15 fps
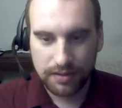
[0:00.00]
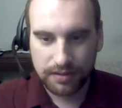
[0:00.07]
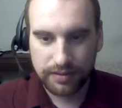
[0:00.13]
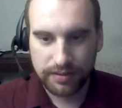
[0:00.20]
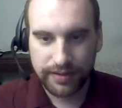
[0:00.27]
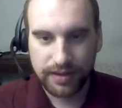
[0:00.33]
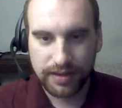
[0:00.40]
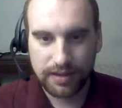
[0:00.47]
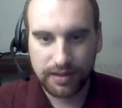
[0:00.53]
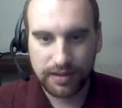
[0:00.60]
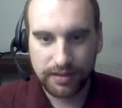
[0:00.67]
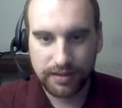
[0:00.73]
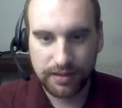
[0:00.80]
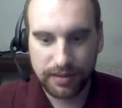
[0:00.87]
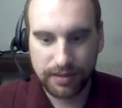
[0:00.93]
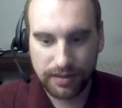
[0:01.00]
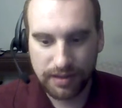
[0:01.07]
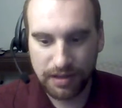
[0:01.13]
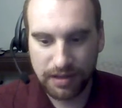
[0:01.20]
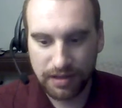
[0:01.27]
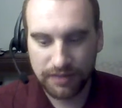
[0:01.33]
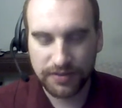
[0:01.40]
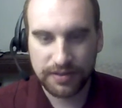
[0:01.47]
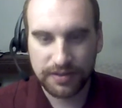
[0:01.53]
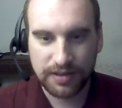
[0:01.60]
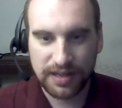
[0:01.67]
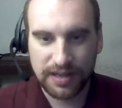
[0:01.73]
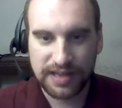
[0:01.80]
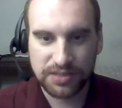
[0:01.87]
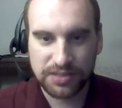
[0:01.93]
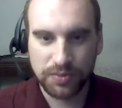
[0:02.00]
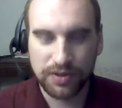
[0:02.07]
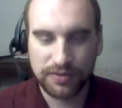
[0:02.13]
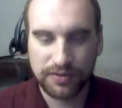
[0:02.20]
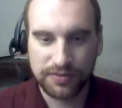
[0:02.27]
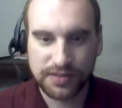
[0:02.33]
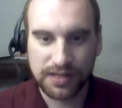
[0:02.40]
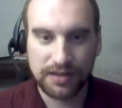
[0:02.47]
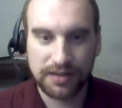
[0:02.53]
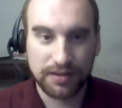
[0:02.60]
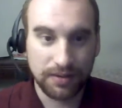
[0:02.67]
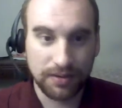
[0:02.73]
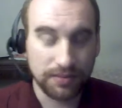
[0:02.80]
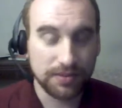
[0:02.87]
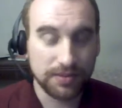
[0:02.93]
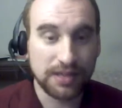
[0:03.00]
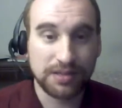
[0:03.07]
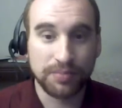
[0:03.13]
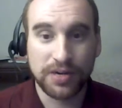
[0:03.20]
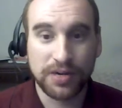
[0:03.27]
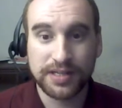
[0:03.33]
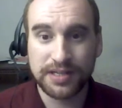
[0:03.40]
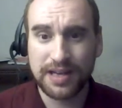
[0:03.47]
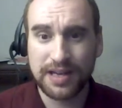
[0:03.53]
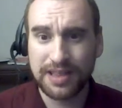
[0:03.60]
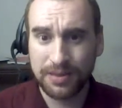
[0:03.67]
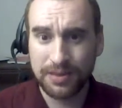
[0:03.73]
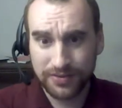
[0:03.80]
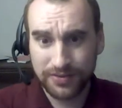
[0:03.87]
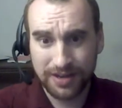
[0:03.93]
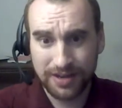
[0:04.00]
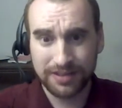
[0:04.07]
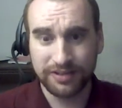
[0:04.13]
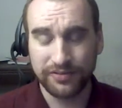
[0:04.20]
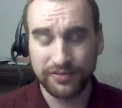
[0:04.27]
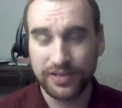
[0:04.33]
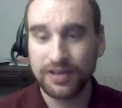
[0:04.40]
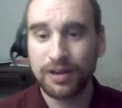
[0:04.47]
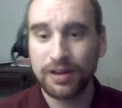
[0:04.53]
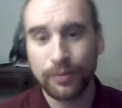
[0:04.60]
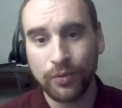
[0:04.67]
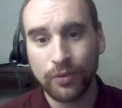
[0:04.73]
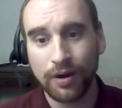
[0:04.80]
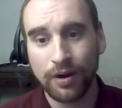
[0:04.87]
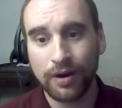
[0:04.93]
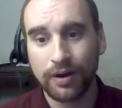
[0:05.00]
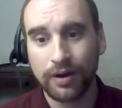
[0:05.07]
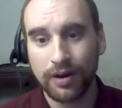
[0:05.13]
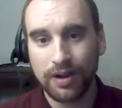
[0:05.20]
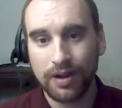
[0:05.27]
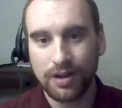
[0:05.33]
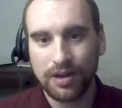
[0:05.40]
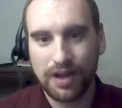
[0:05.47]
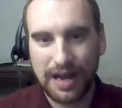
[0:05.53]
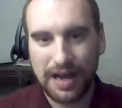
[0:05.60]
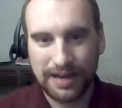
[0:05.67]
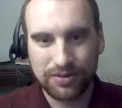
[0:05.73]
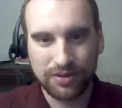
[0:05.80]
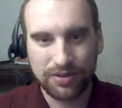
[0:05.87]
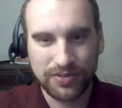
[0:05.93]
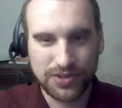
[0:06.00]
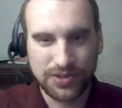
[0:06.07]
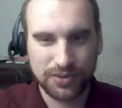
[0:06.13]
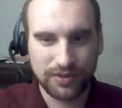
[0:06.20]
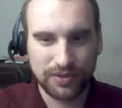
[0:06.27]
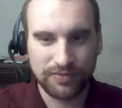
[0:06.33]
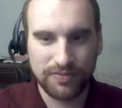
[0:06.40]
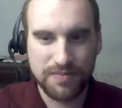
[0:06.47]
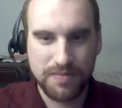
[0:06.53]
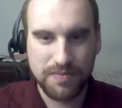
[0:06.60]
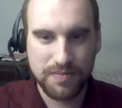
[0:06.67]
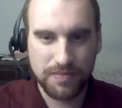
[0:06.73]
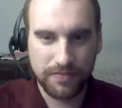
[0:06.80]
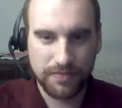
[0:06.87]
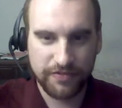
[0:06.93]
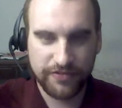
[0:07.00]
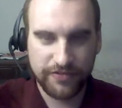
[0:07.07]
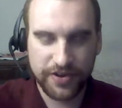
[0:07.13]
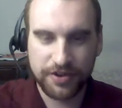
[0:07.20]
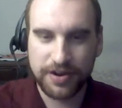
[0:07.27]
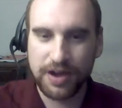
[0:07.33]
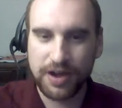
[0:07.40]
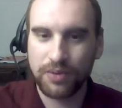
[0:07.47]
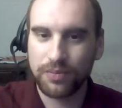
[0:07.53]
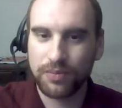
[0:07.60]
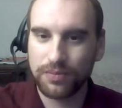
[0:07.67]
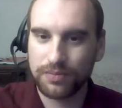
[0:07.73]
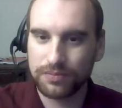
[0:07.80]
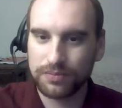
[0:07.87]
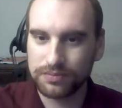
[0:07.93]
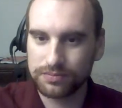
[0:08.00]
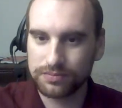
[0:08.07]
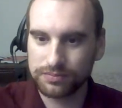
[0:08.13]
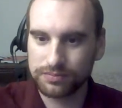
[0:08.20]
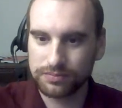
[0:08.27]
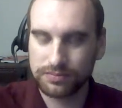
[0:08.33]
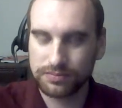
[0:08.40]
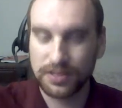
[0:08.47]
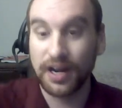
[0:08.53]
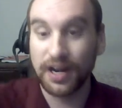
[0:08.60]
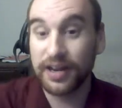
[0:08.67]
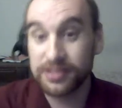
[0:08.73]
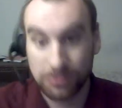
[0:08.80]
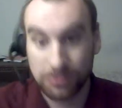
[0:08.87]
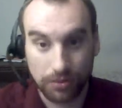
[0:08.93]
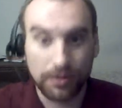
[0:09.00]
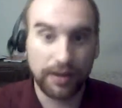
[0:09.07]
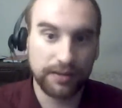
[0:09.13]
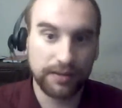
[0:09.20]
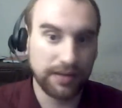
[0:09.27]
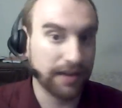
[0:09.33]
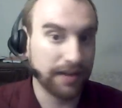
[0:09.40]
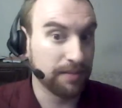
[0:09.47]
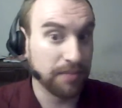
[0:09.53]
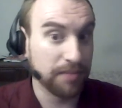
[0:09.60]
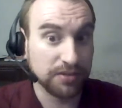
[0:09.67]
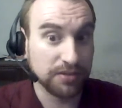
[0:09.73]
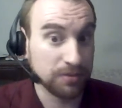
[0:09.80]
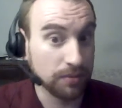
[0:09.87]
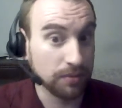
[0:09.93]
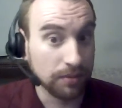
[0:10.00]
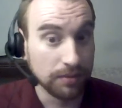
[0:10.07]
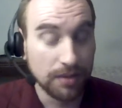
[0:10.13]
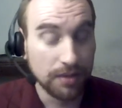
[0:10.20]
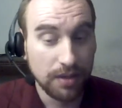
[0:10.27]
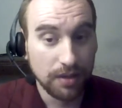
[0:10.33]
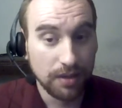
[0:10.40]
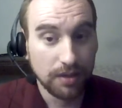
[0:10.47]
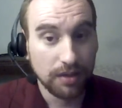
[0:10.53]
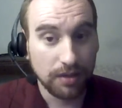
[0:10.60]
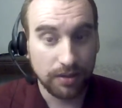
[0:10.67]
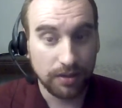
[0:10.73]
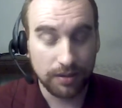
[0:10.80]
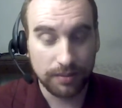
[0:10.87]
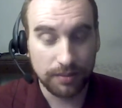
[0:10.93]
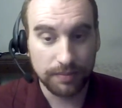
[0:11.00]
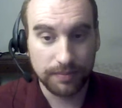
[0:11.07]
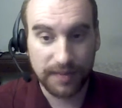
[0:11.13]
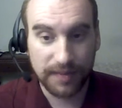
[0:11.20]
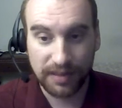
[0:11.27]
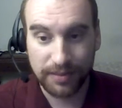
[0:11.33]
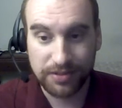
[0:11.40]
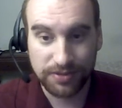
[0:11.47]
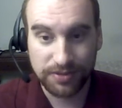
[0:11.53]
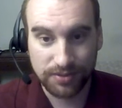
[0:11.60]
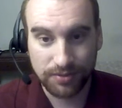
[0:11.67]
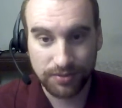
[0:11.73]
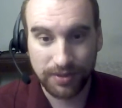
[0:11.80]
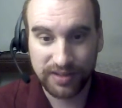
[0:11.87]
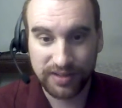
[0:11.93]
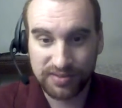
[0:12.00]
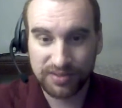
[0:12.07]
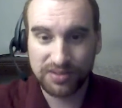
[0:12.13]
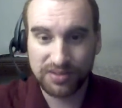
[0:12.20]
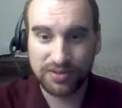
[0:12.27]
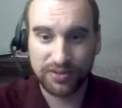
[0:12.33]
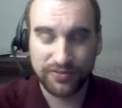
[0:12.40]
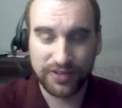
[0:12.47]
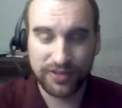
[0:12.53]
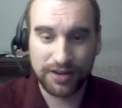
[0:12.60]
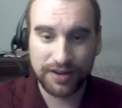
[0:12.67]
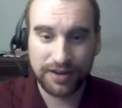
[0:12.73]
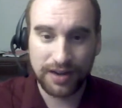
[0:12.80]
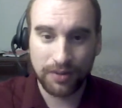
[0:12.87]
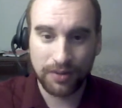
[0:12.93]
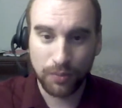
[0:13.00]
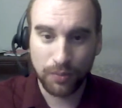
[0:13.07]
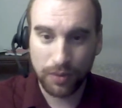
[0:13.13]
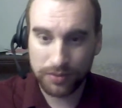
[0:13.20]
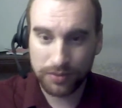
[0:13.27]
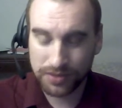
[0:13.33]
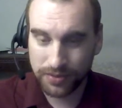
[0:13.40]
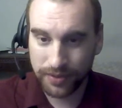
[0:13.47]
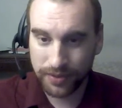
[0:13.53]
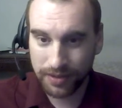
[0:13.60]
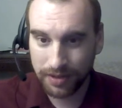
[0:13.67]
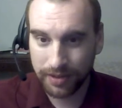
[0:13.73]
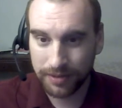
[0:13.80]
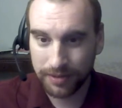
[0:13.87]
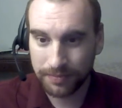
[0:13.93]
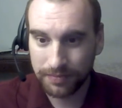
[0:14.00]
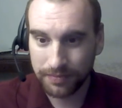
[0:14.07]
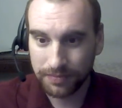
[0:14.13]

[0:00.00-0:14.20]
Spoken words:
Like if a class would have said, "Oh, get to present," and they would have gotten to the Vietnam War, I could have sort of figured out in high school, not in middle school or elementary school. I sort of figured out what was going on